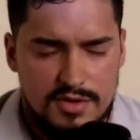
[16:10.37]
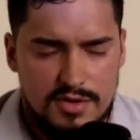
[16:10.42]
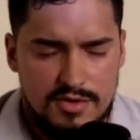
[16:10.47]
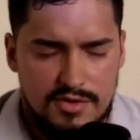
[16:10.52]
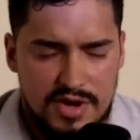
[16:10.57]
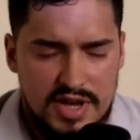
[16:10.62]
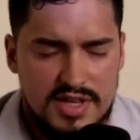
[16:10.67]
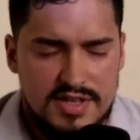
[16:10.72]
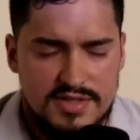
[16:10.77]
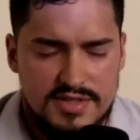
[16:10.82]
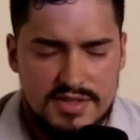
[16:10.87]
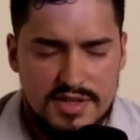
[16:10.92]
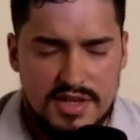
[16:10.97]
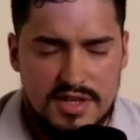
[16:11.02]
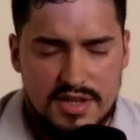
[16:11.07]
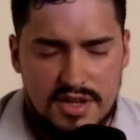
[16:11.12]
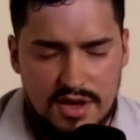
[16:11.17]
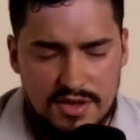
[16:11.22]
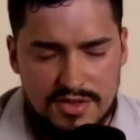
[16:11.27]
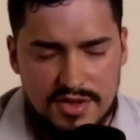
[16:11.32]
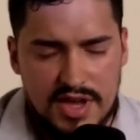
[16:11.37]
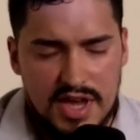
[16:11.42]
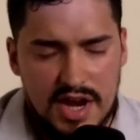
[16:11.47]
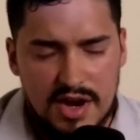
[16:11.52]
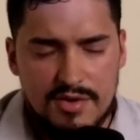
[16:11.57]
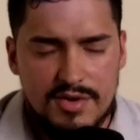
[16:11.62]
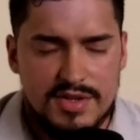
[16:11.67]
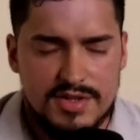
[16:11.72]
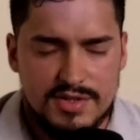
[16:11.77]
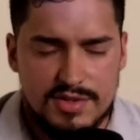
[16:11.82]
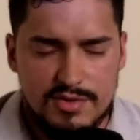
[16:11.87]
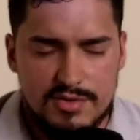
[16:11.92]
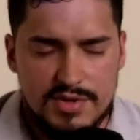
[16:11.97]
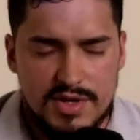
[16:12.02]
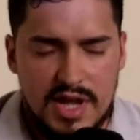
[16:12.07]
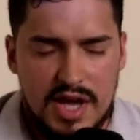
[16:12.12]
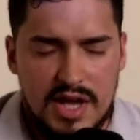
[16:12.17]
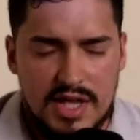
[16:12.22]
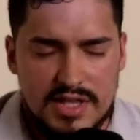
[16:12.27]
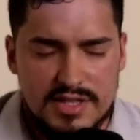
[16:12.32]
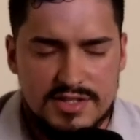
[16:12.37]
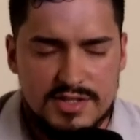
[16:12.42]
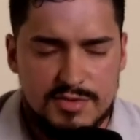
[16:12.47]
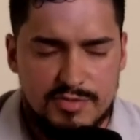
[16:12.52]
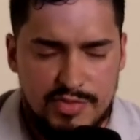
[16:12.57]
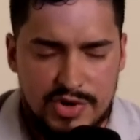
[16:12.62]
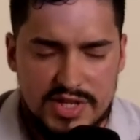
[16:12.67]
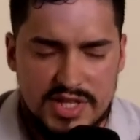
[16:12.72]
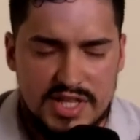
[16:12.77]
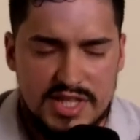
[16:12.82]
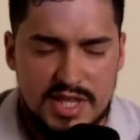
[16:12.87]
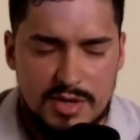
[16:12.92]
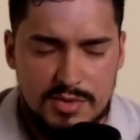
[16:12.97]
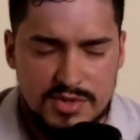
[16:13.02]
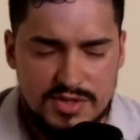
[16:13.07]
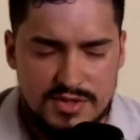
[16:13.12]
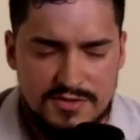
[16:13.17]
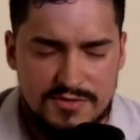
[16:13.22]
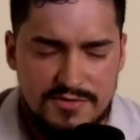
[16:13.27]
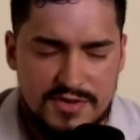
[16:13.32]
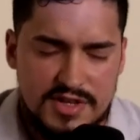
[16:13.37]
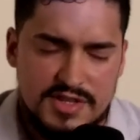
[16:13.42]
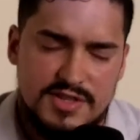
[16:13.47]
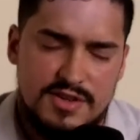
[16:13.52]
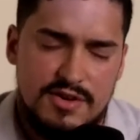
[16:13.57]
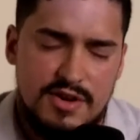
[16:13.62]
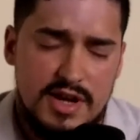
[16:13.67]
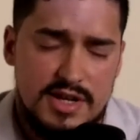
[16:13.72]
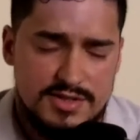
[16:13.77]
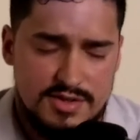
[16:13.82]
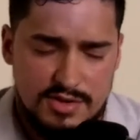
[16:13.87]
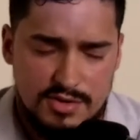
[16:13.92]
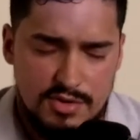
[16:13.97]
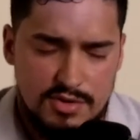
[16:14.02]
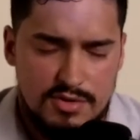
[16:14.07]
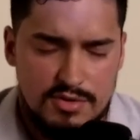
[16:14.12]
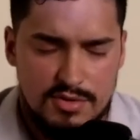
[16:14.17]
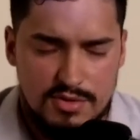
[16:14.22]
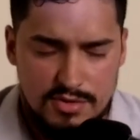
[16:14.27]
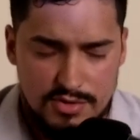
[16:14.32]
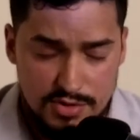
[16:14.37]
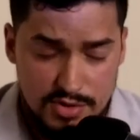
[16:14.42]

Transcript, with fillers: grace in other areas, Lord, I just pray that they would just fix their eyes on, your,